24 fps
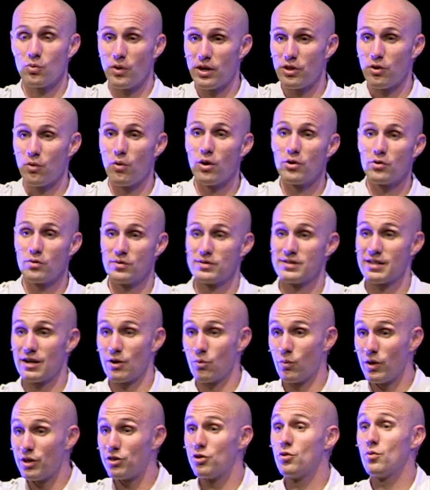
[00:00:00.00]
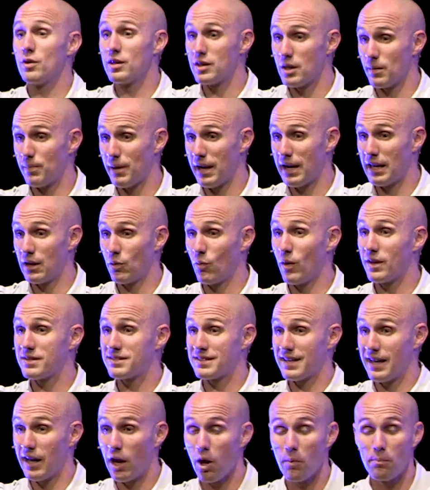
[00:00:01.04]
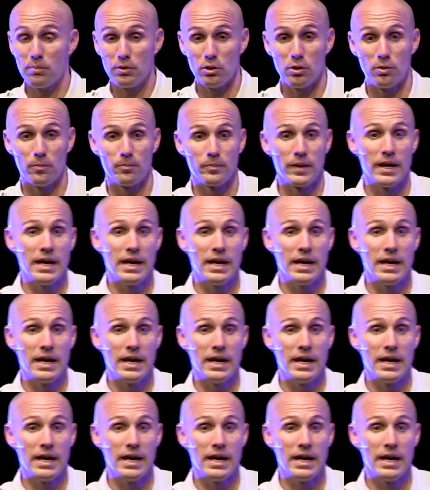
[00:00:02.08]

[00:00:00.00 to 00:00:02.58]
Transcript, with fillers: away the one who's there with you in the pain and wants to help you